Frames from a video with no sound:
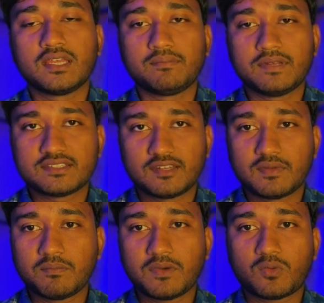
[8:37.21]
Please
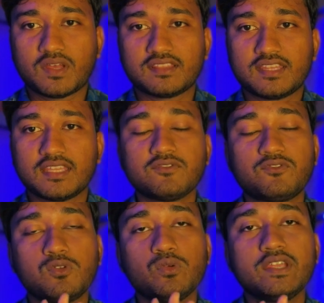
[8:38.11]
remember one thing:
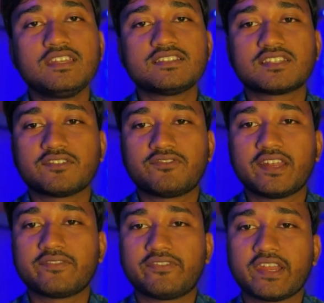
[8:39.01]
fluid is the
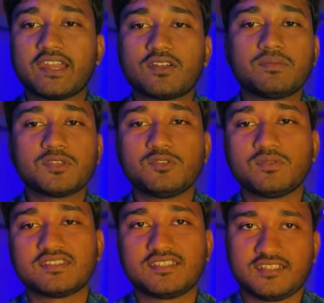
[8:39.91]
friend of
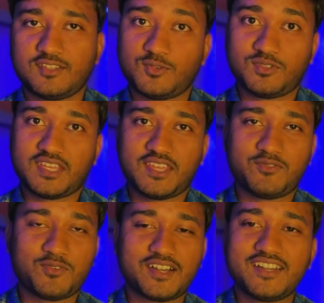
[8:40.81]
USC. The F
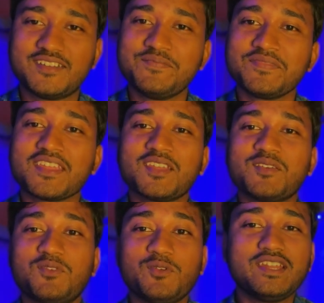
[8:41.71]
word.
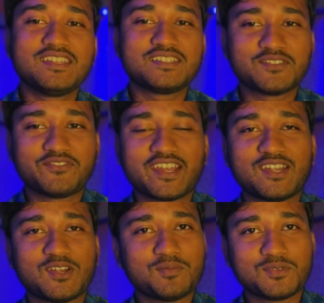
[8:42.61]
Fluid is the
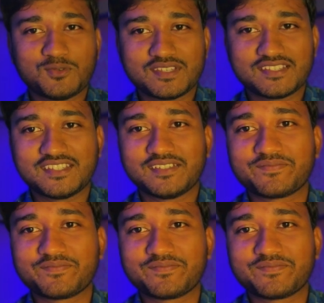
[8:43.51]
friend of USC.